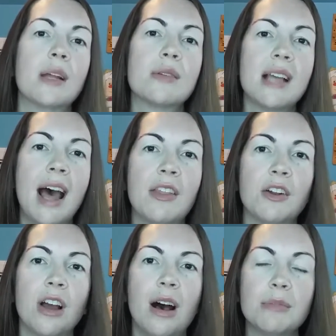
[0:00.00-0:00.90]
There was a
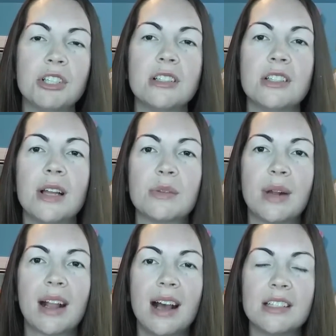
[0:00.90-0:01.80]
heathered option, so that's what
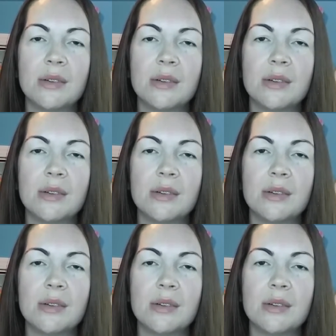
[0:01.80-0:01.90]
I got.